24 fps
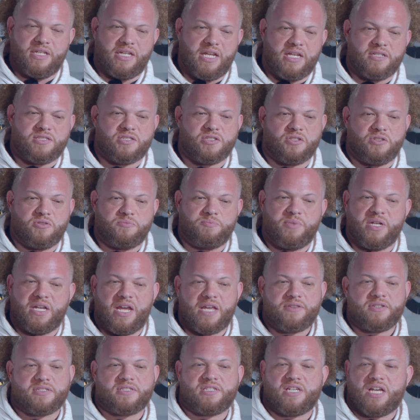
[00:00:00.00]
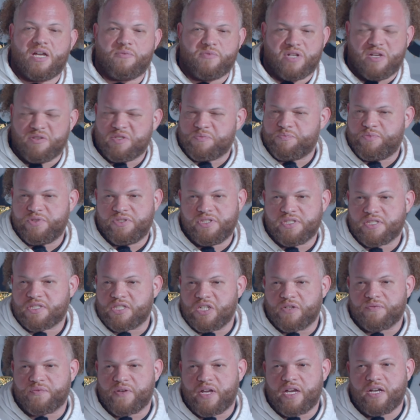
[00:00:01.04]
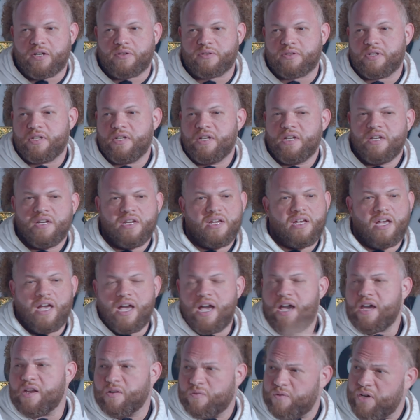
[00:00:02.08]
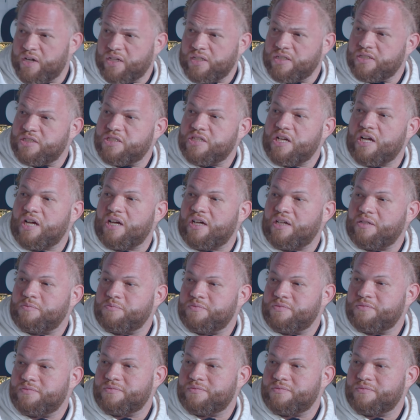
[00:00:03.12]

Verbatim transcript: And that so, but at the time when I was putting this stuff out, I had a regular job.